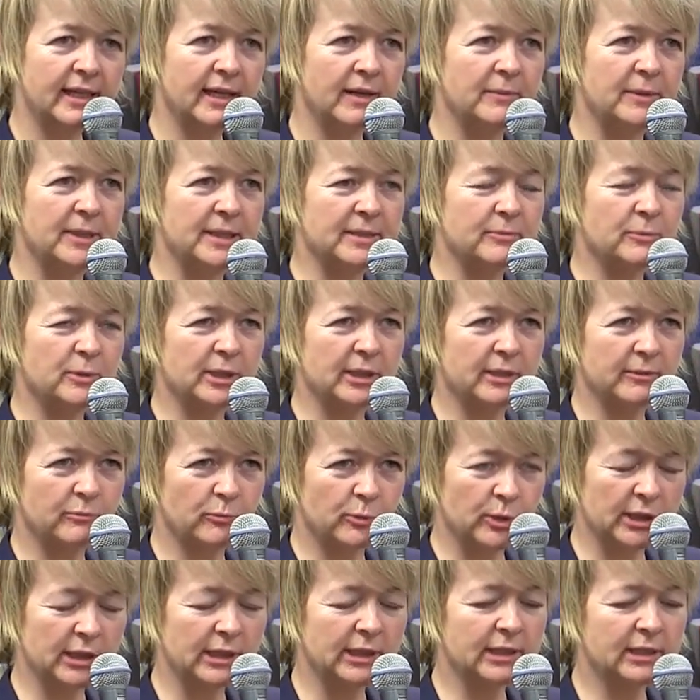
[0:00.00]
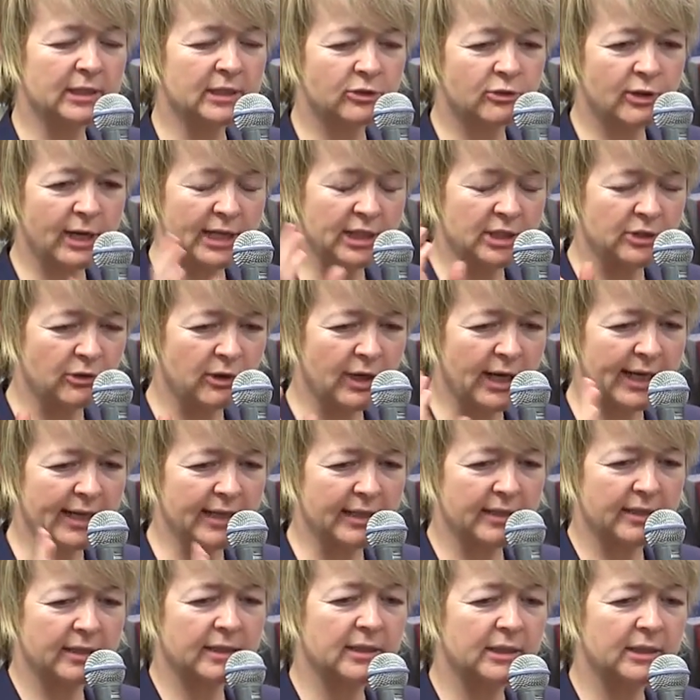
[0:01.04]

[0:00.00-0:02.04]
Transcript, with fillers: I mean, with the with the little stranger, I